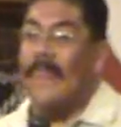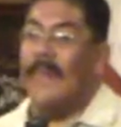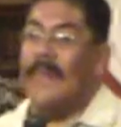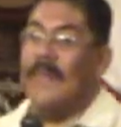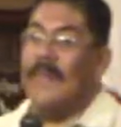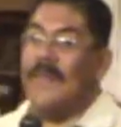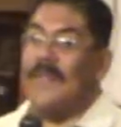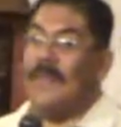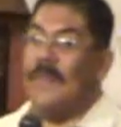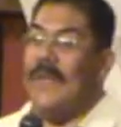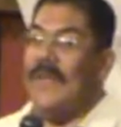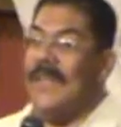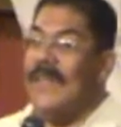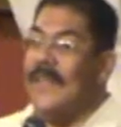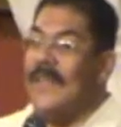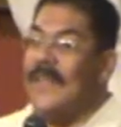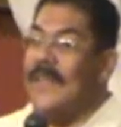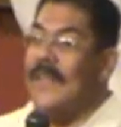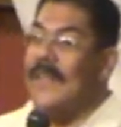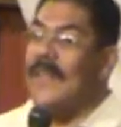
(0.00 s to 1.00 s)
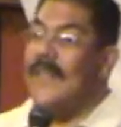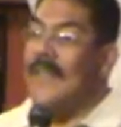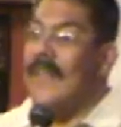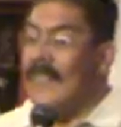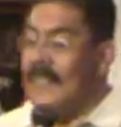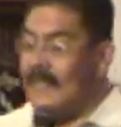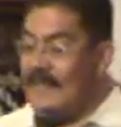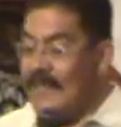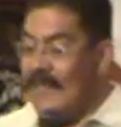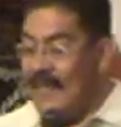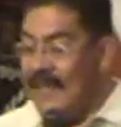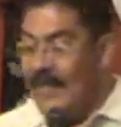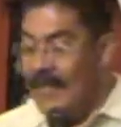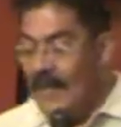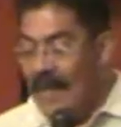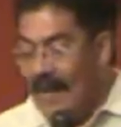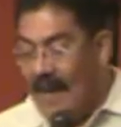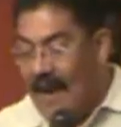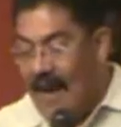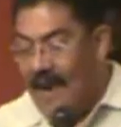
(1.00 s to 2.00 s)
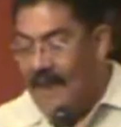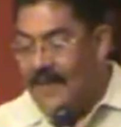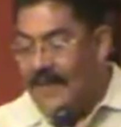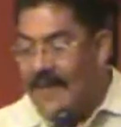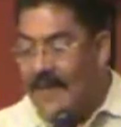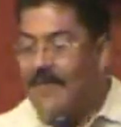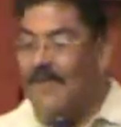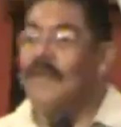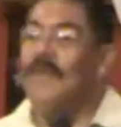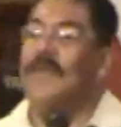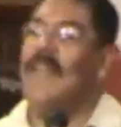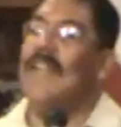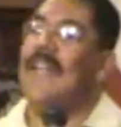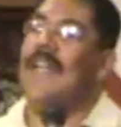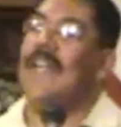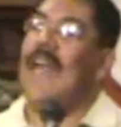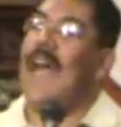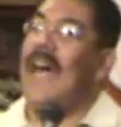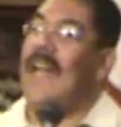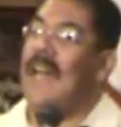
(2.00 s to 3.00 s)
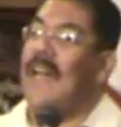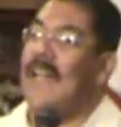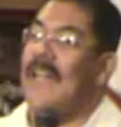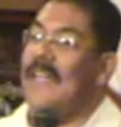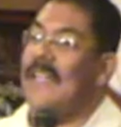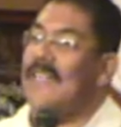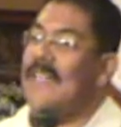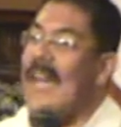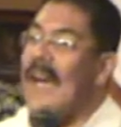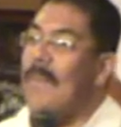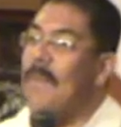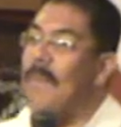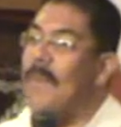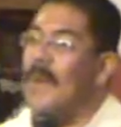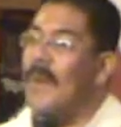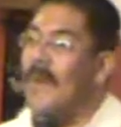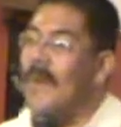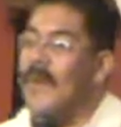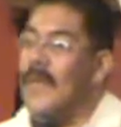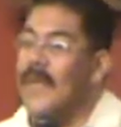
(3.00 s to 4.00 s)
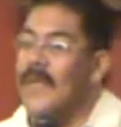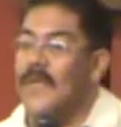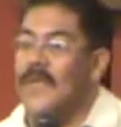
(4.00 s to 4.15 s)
You with me? Listen, I've never really had an example